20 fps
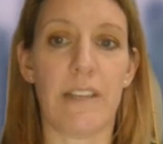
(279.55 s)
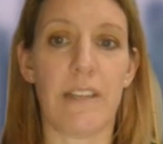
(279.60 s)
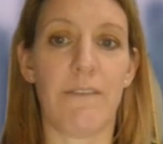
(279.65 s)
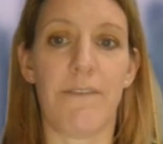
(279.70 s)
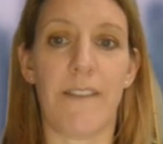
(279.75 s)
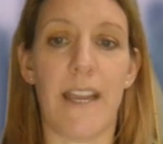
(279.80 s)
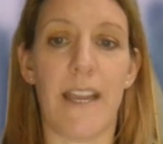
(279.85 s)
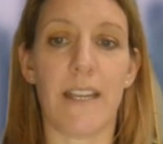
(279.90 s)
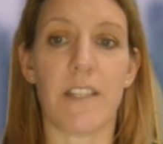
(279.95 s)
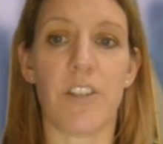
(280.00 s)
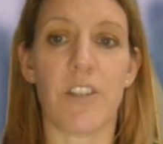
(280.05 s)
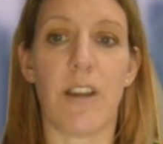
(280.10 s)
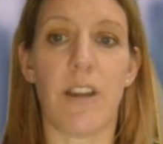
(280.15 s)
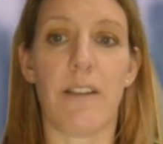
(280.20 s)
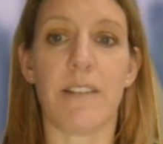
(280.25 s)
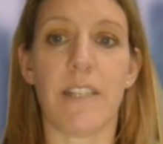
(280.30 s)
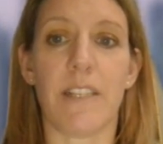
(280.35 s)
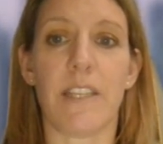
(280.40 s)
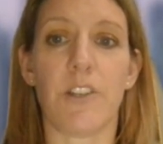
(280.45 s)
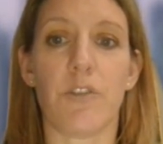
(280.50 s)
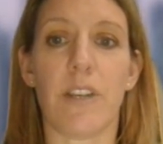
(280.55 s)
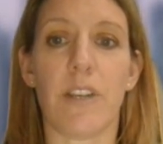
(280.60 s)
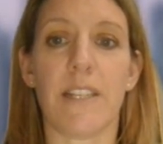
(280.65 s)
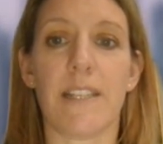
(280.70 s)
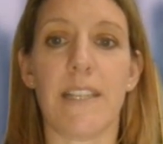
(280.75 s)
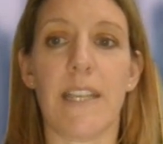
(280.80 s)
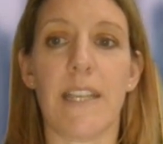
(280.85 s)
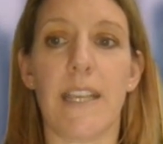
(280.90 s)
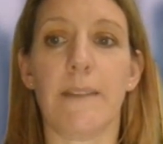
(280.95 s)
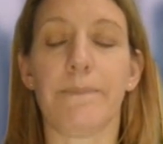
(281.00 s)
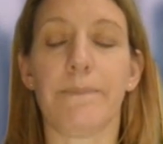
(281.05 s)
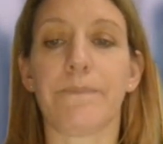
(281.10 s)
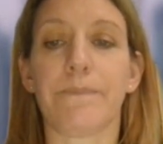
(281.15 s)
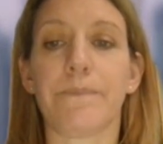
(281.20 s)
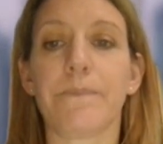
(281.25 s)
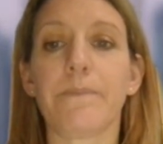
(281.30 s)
in fact, a charity trustee.